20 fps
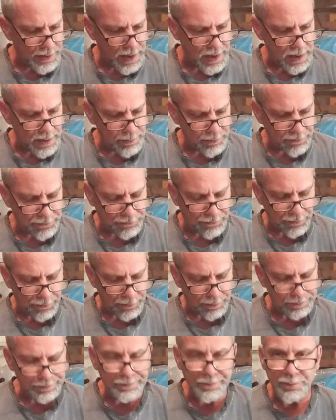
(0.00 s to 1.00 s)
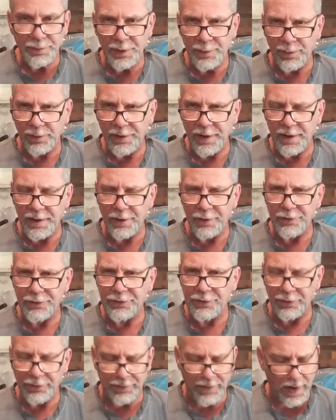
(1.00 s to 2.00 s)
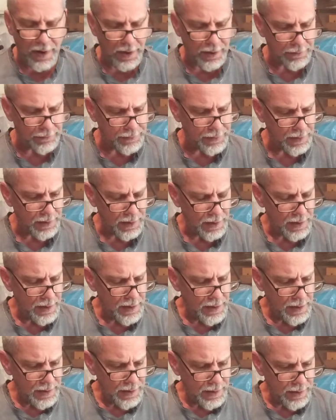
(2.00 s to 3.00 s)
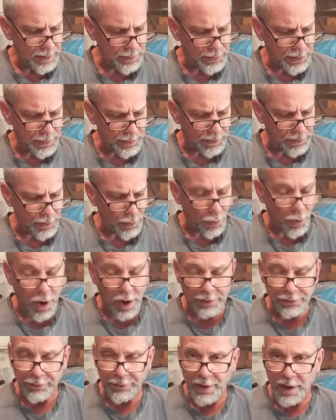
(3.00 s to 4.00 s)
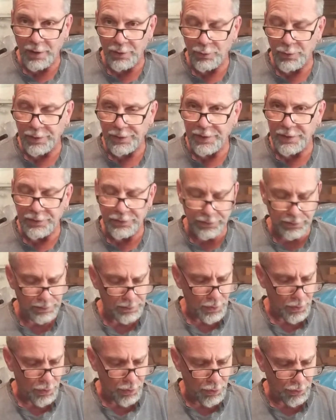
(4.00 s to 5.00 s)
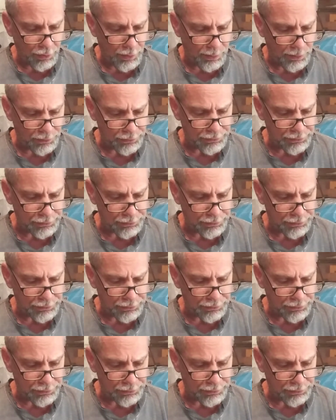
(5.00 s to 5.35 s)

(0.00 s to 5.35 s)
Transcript: name for people that had survived, and people that walked around with these horrible